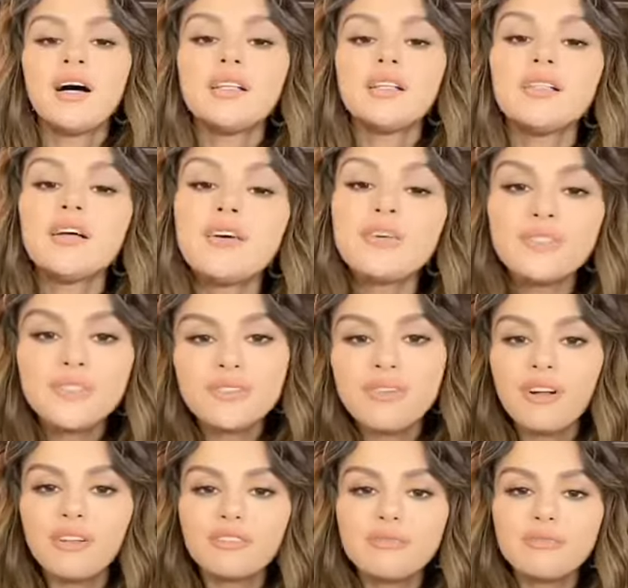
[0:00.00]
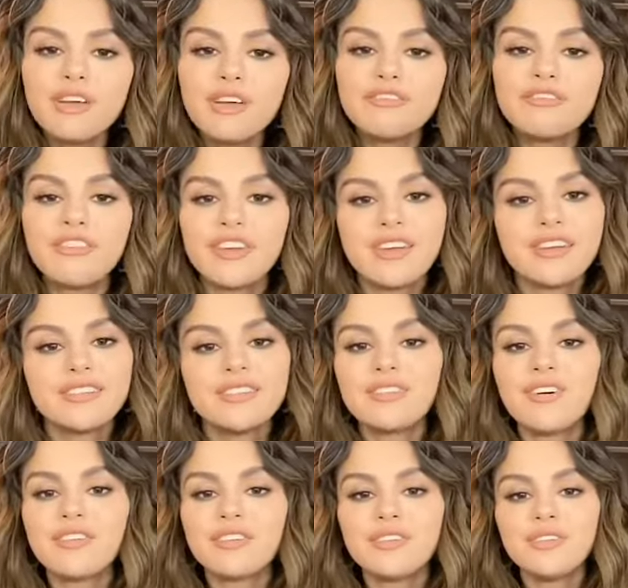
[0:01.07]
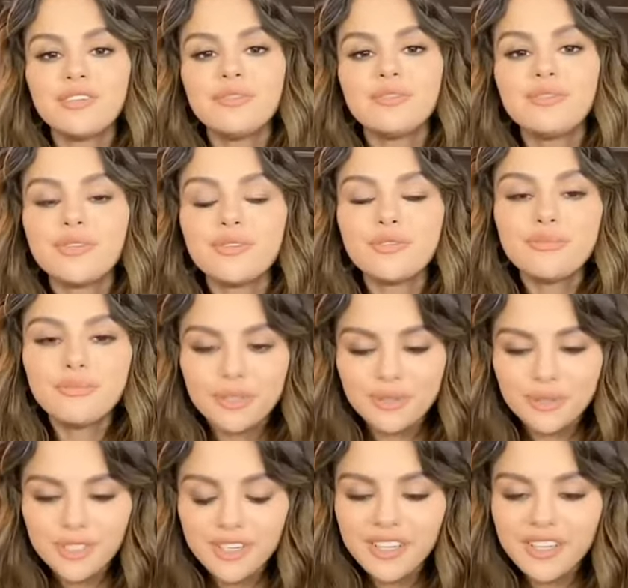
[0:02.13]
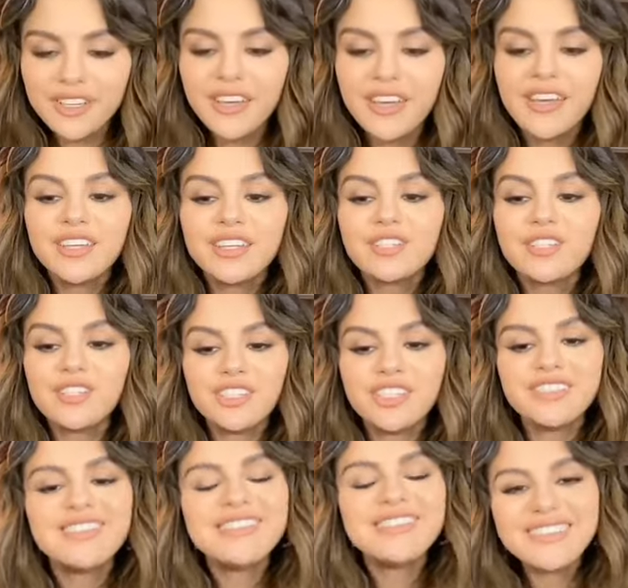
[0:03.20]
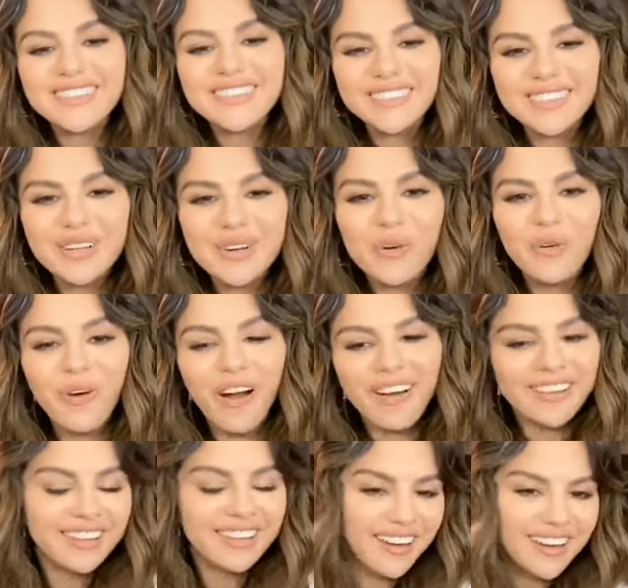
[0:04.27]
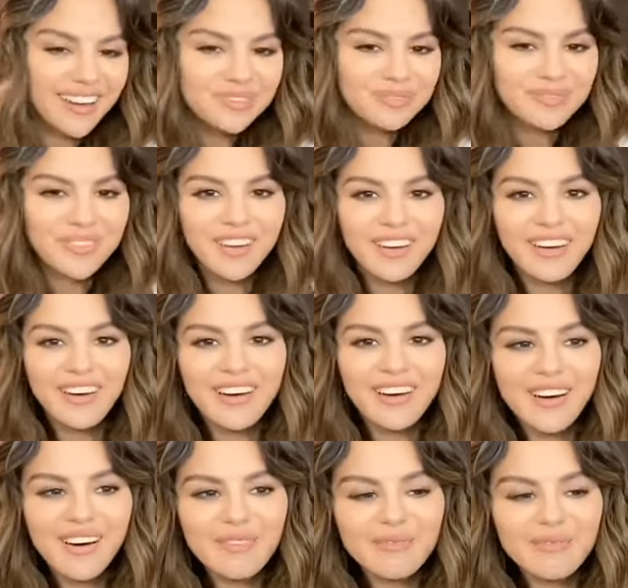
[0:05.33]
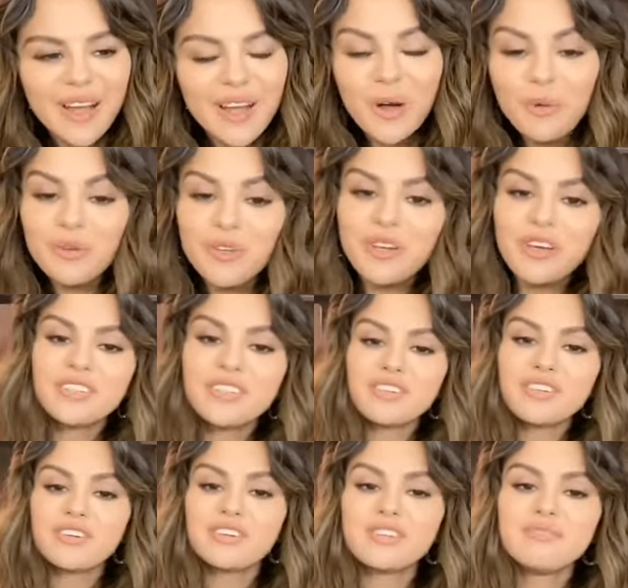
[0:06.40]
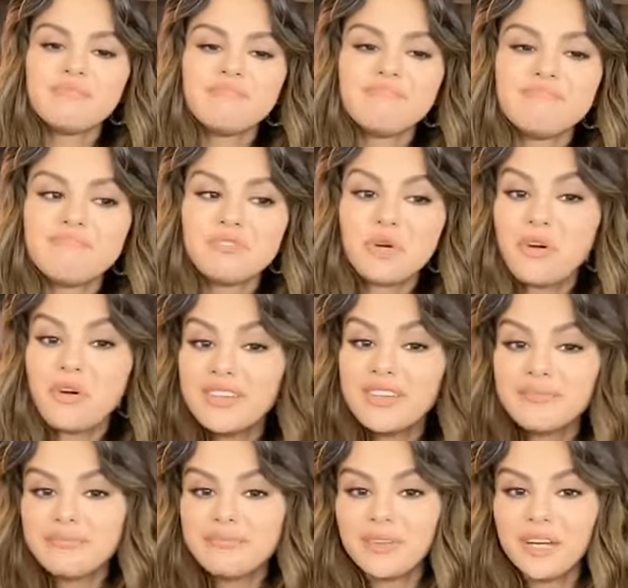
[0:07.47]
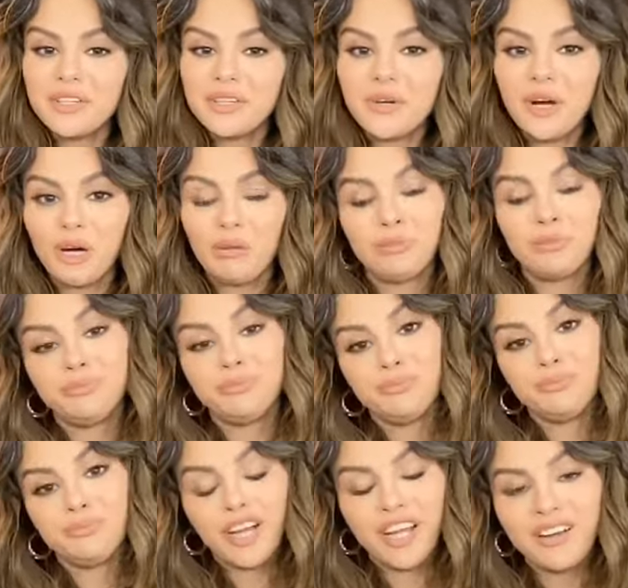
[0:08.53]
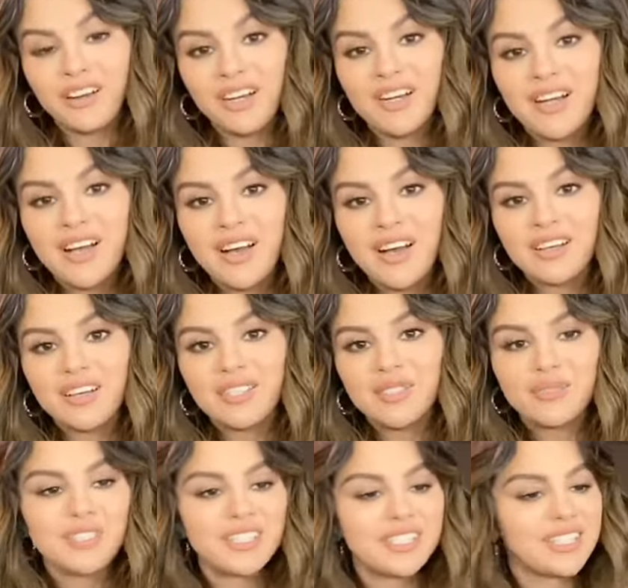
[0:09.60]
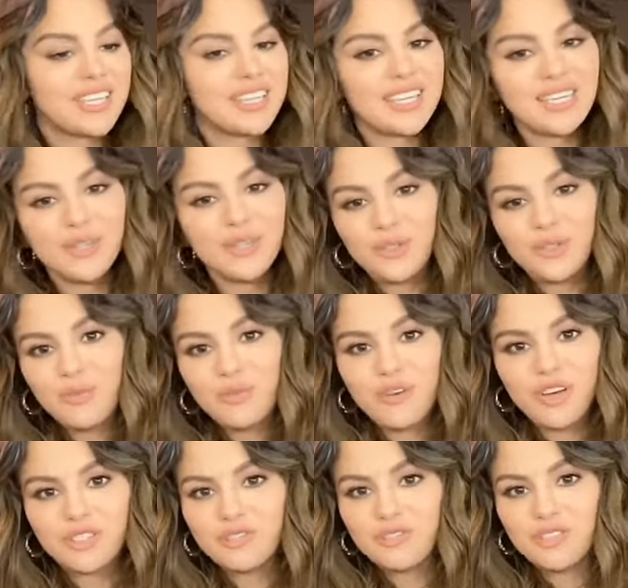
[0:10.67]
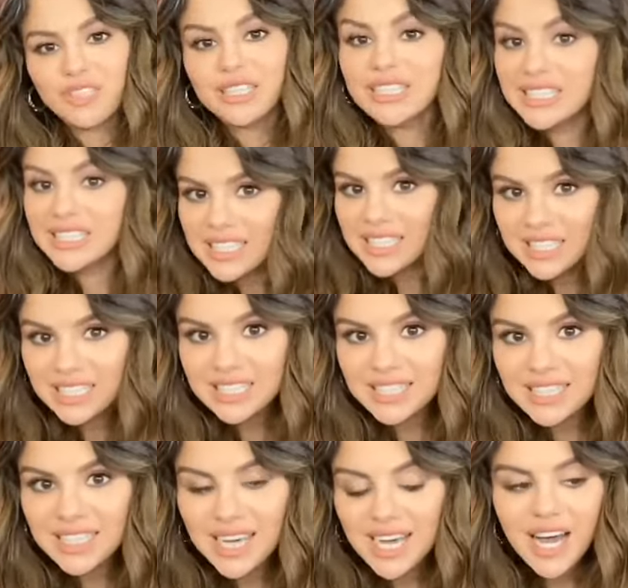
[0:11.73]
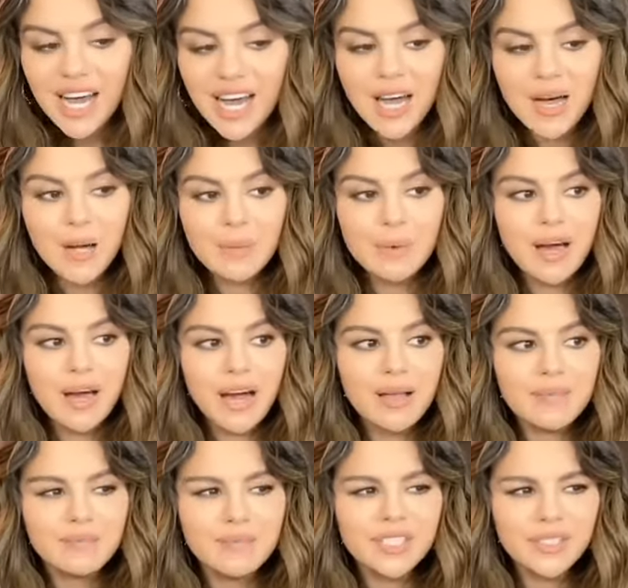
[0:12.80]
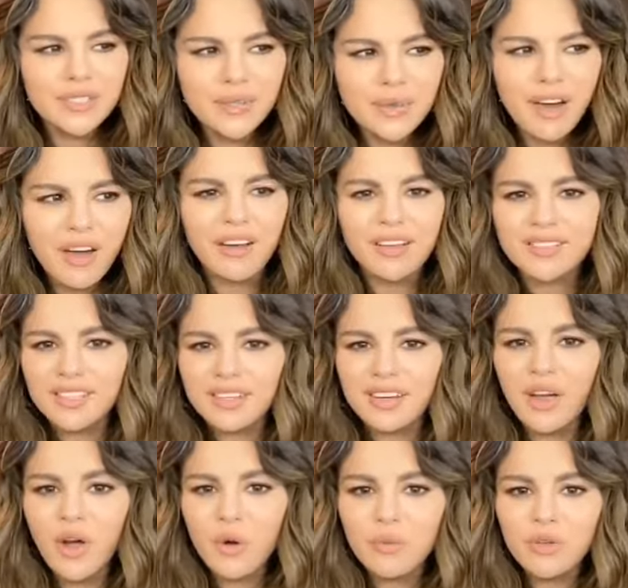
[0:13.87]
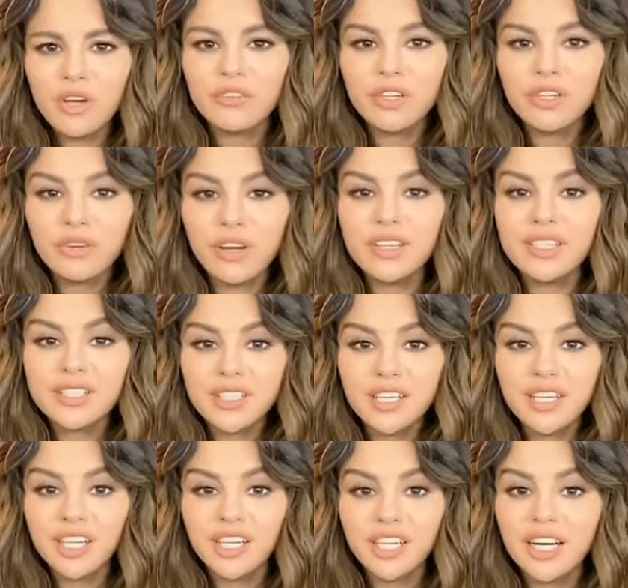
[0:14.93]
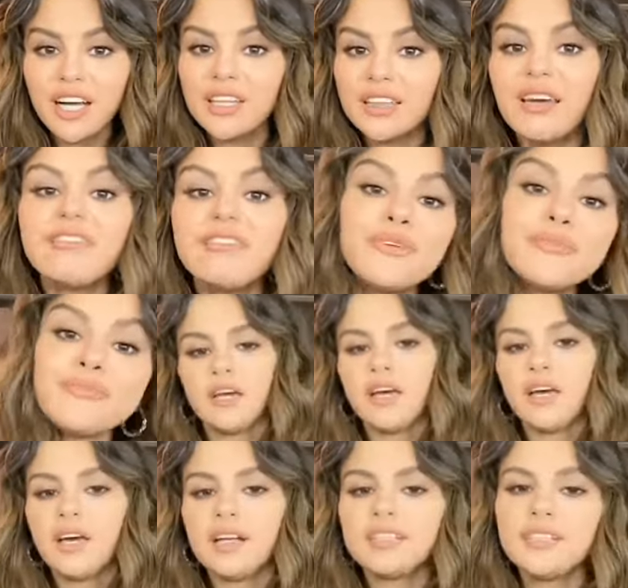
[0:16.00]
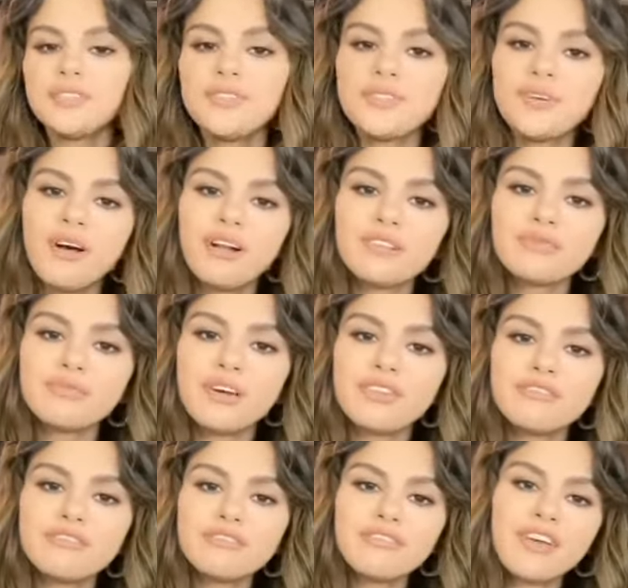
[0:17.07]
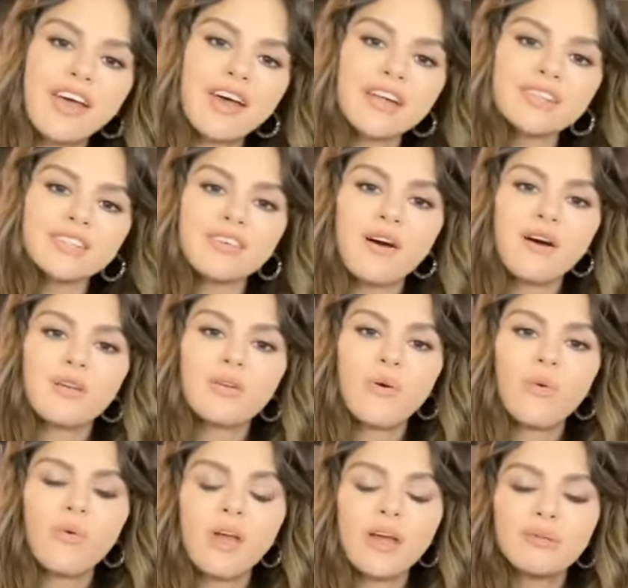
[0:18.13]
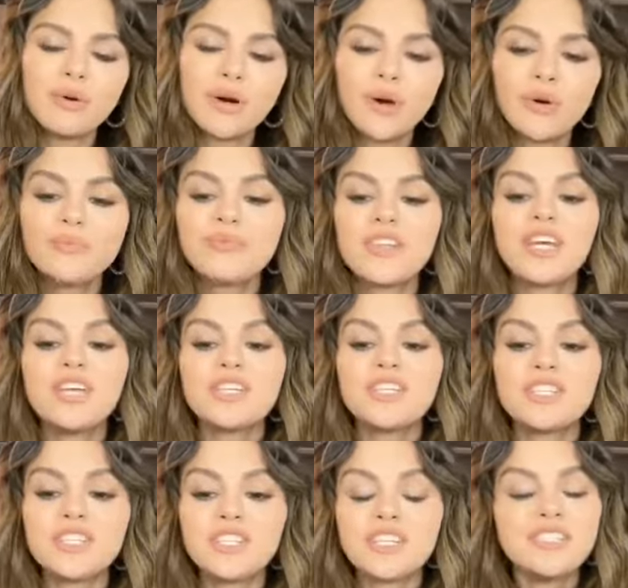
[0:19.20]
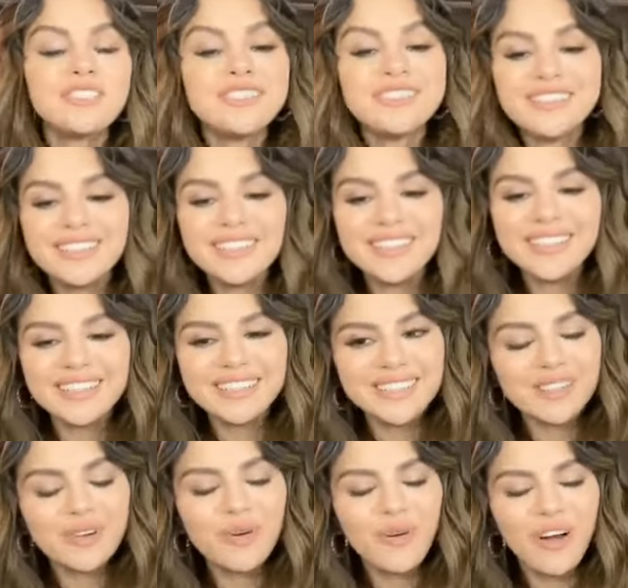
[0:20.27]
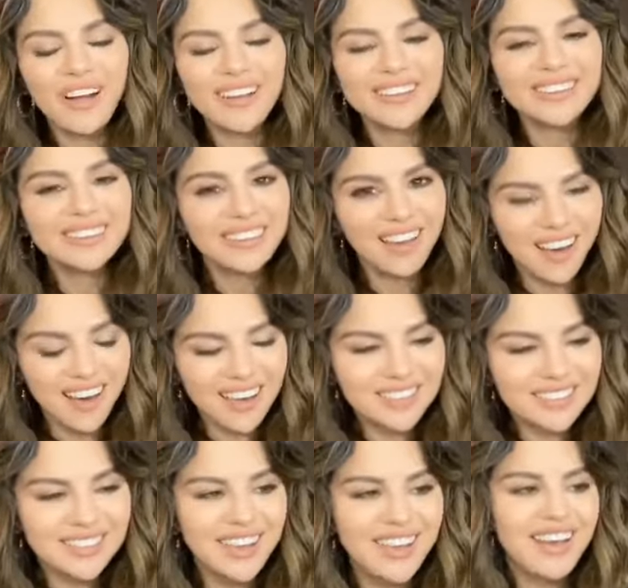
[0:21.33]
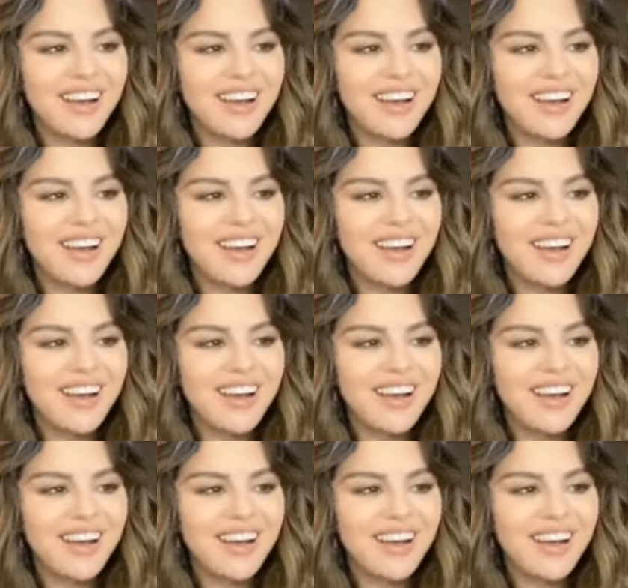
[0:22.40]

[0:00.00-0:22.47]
Hello to all of my fans on QQ Music. Xin Nian Kuai La. I hope you guys are enjoying my new album, Rare. I just want to say thank you so much for listening. I miss you guys, and I hope you have a great year. I love you. Hello to all of my fans on Weibo. Xin Nian Kuai La.